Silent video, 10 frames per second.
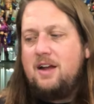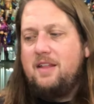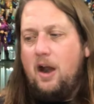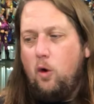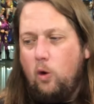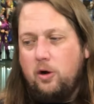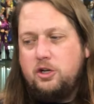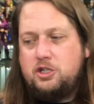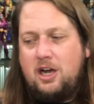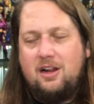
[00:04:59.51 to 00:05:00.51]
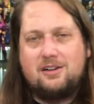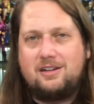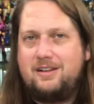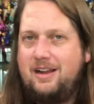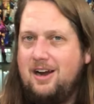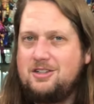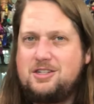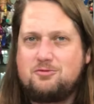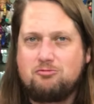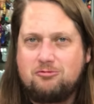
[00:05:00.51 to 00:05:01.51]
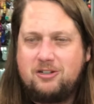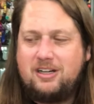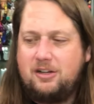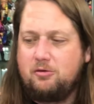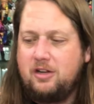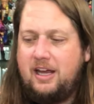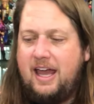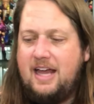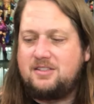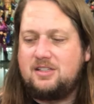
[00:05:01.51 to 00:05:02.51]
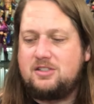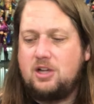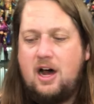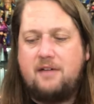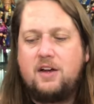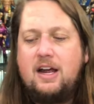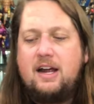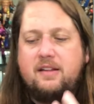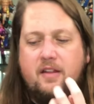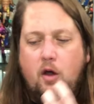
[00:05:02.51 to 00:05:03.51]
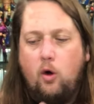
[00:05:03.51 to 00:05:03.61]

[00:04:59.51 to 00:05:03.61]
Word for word: That orange color in there just really, really cakes this off. And then the